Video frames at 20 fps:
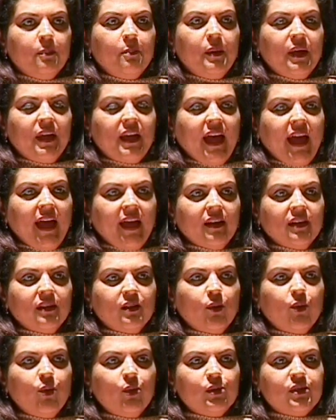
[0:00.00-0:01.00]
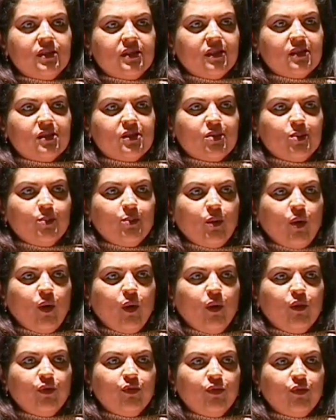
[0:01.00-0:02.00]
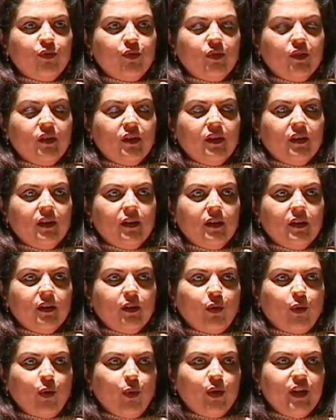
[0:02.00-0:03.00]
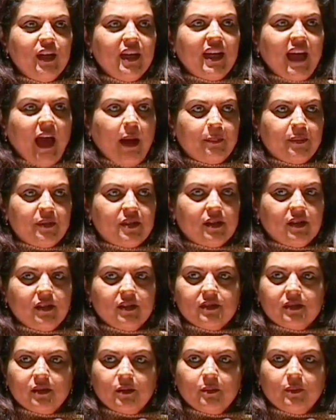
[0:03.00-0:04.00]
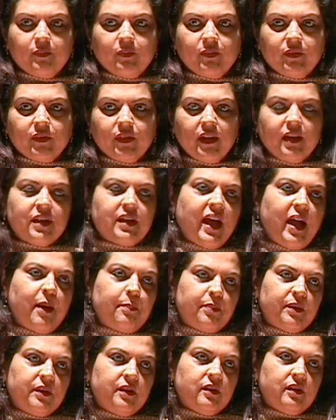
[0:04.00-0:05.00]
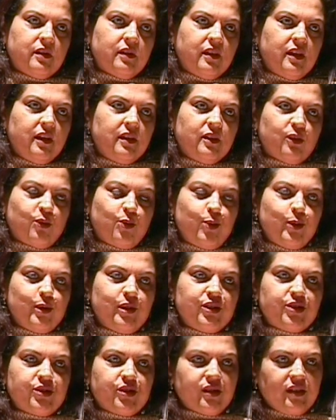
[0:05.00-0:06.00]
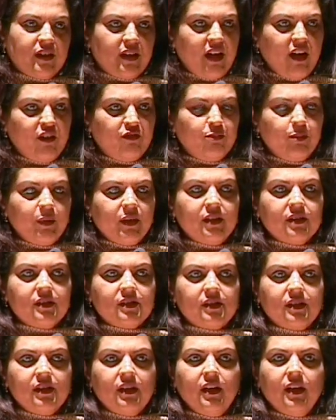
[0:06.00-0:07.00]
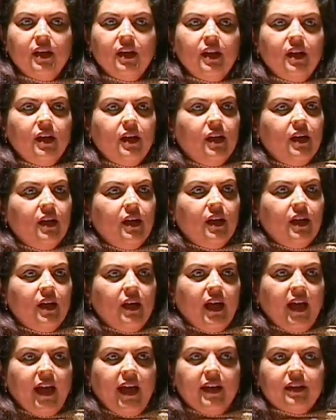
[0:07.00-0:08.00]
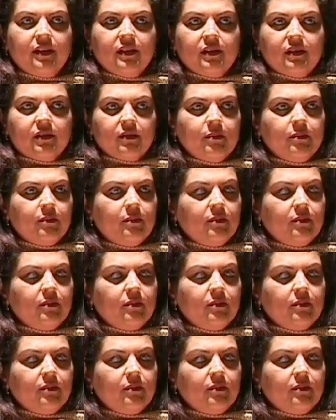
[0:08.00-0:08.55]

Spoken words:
began the whole system of crony capitalism. It happened in the coalition governments, and